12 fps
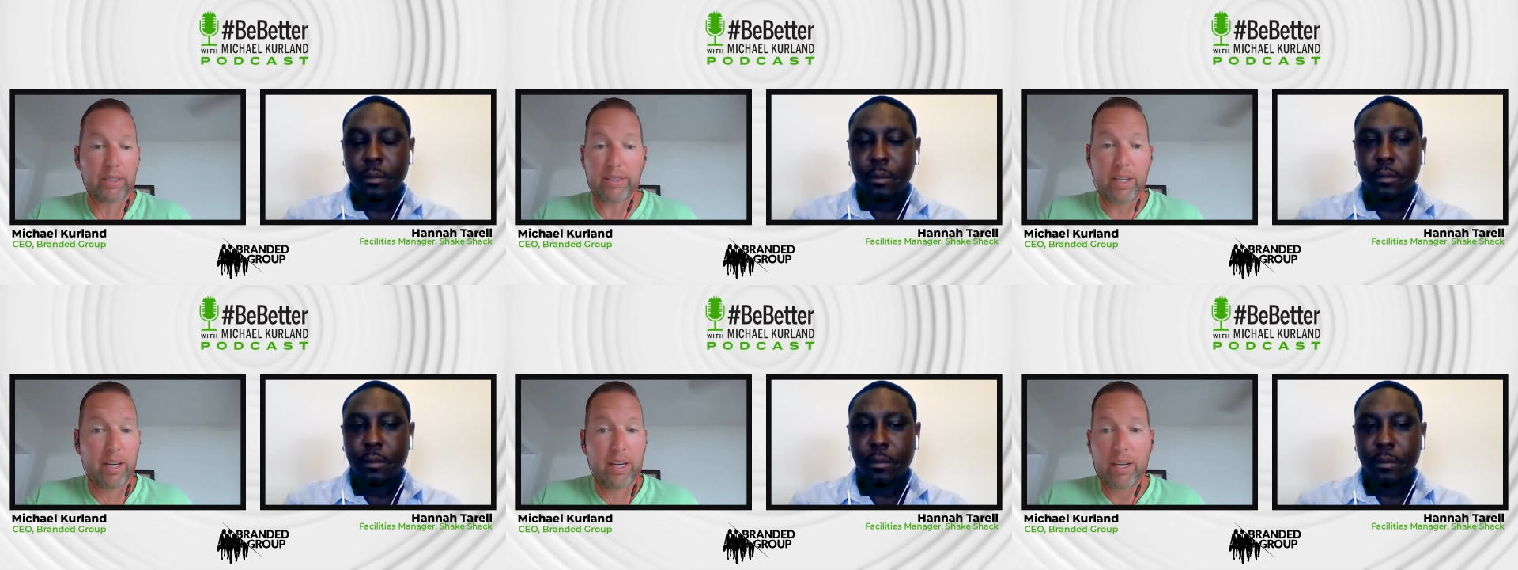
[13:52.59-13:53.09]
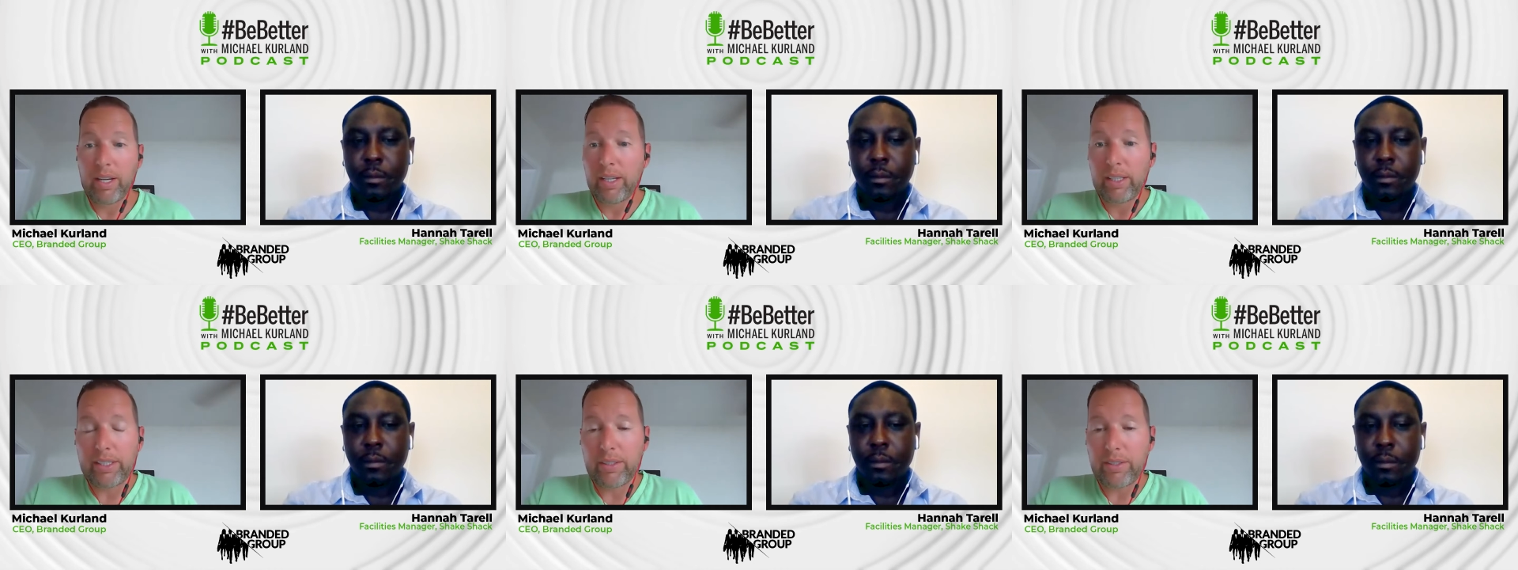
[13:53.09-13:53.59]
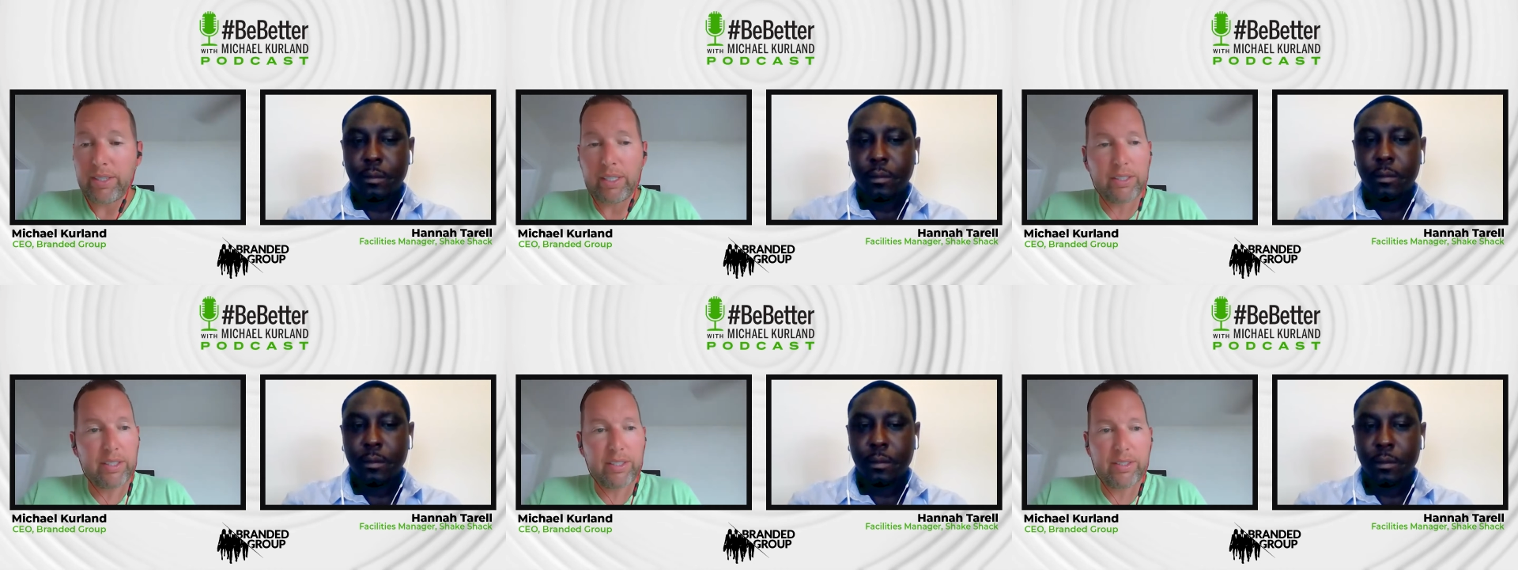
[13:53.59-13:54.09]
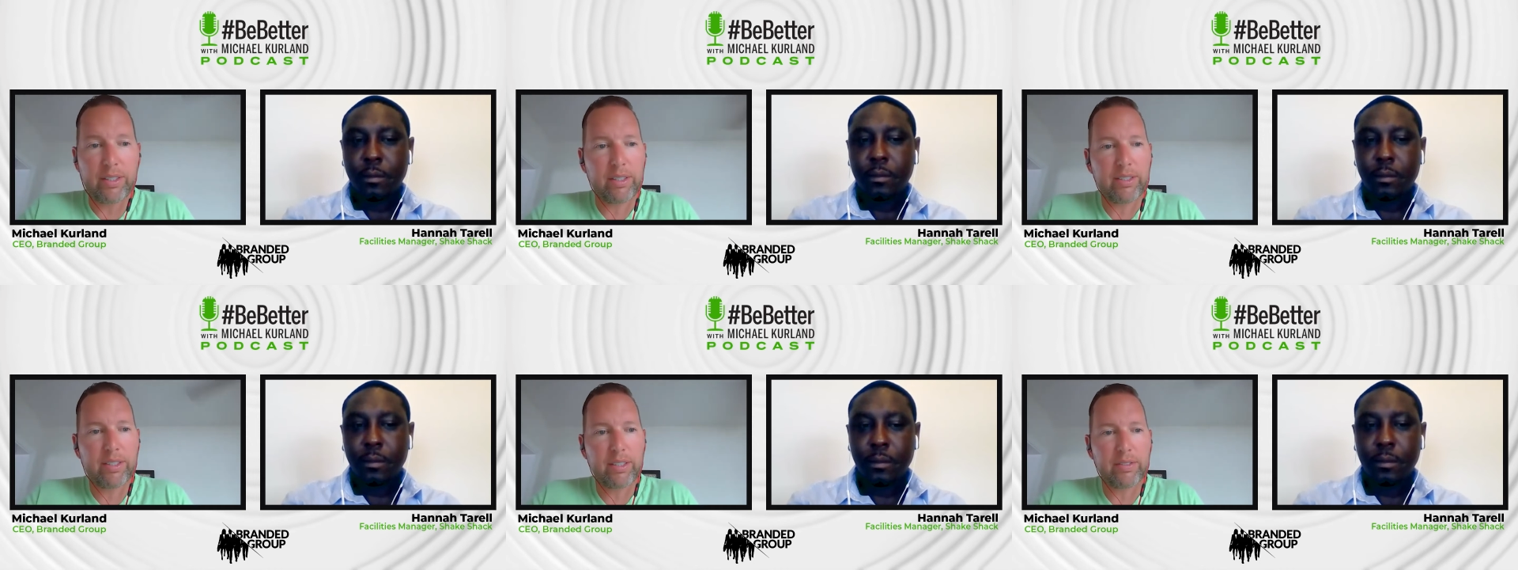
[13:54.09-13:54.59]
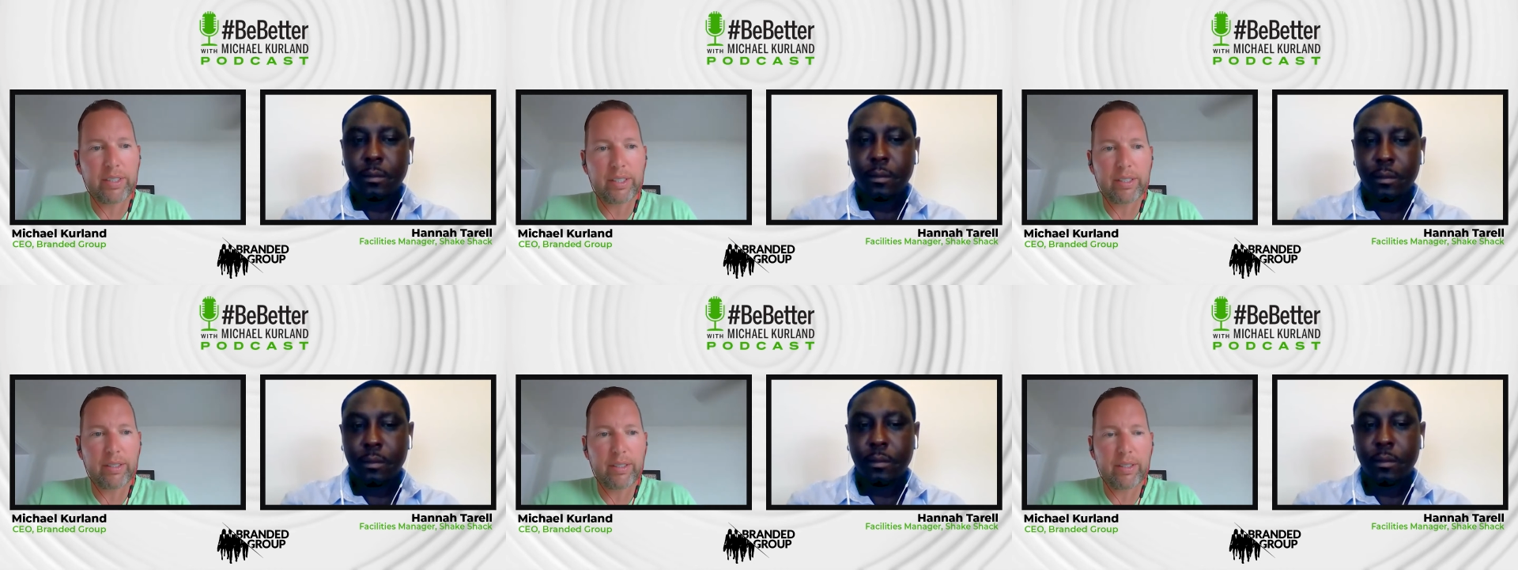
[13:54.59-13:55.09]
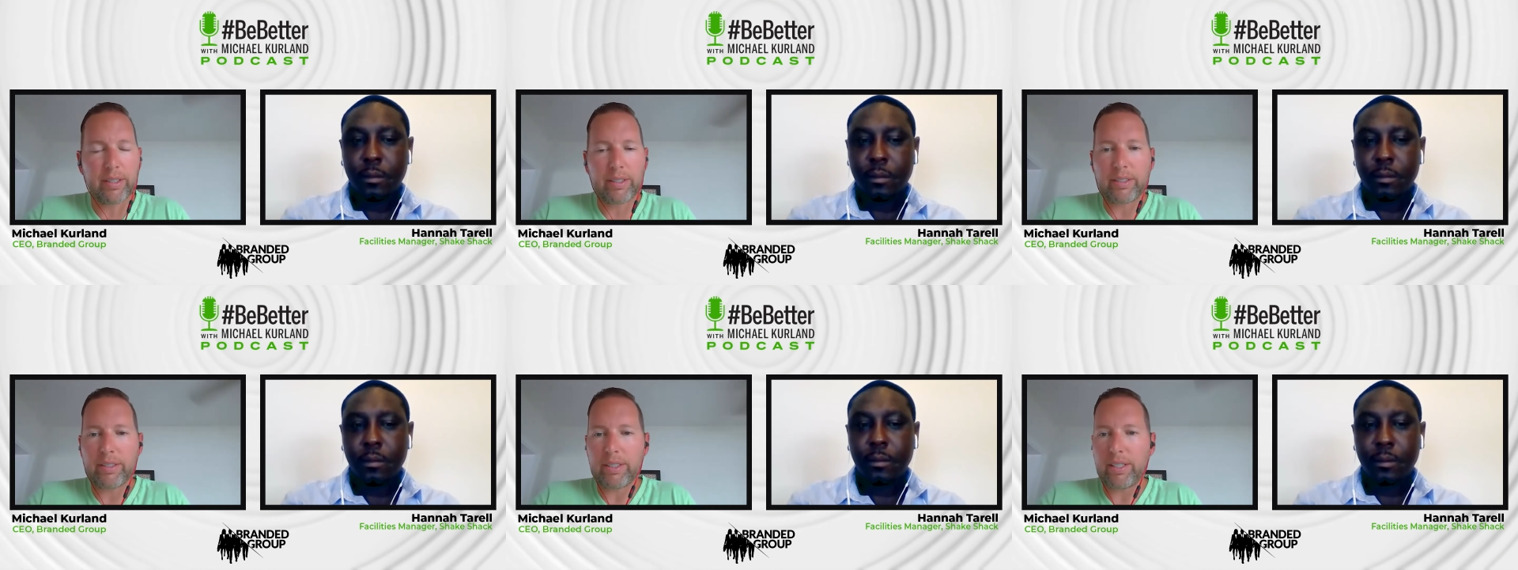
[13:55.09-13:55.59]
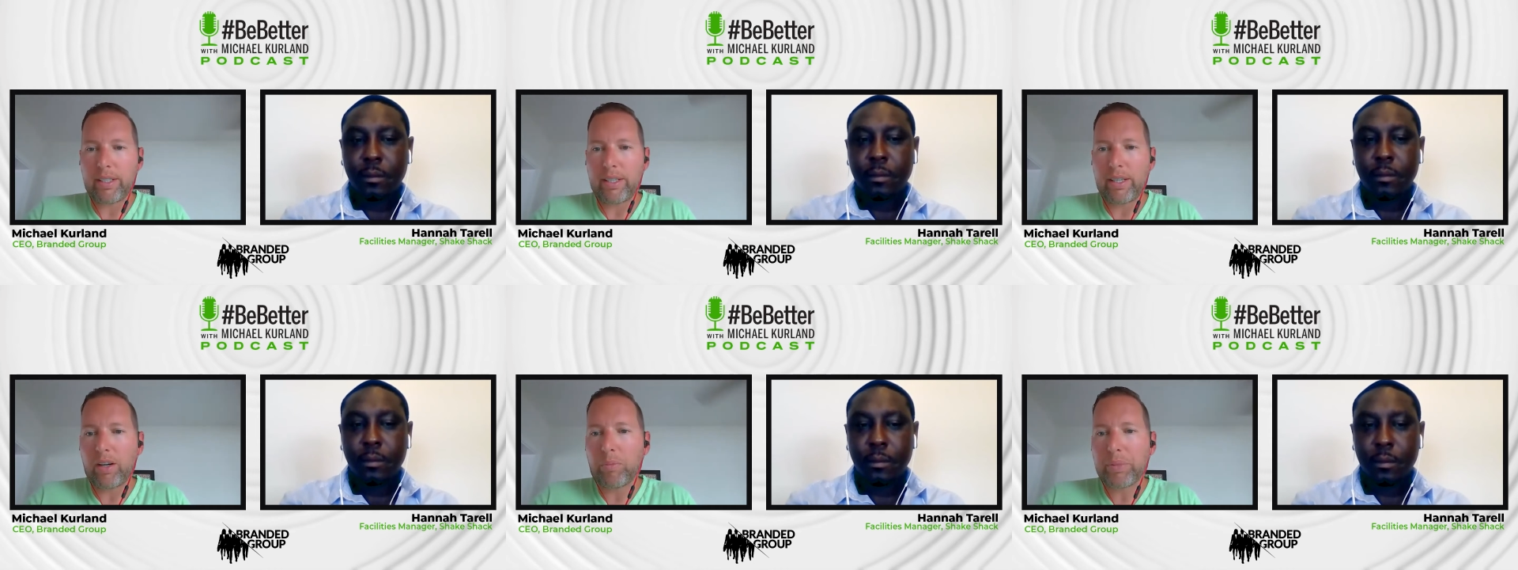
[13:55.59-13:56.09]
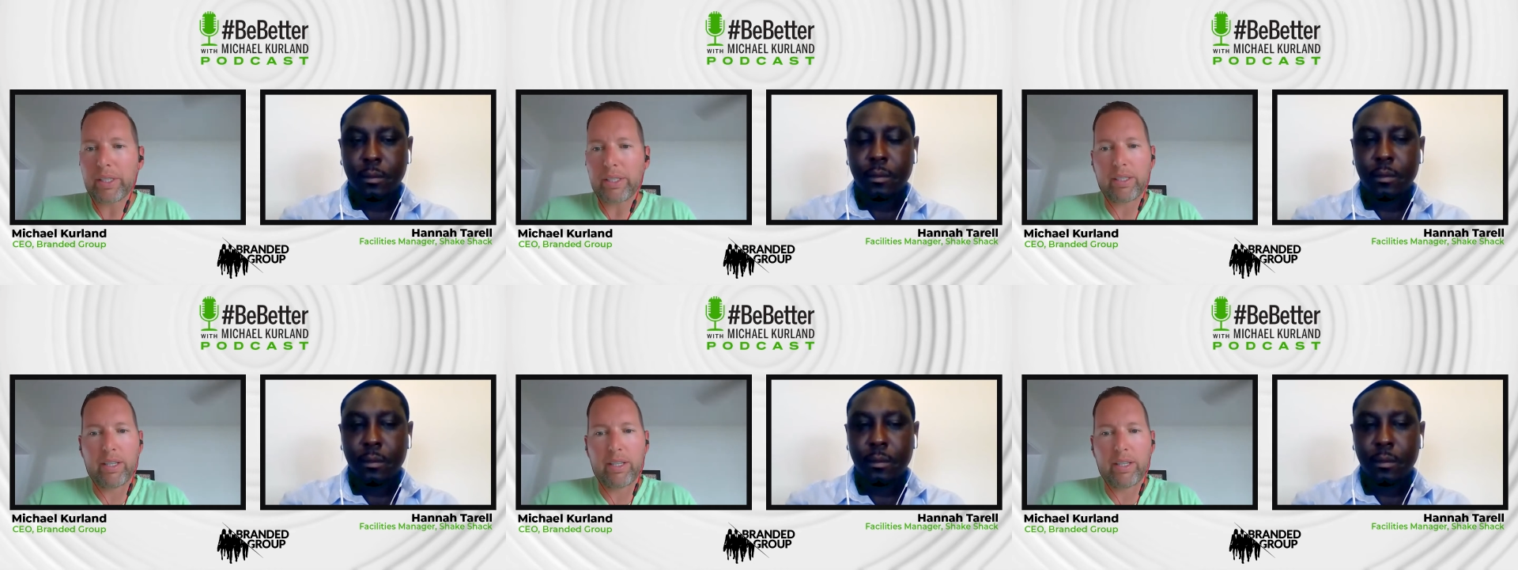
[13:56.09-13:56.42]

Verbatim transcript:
Speaker 1: And it's, like you said, it's just serving and helping.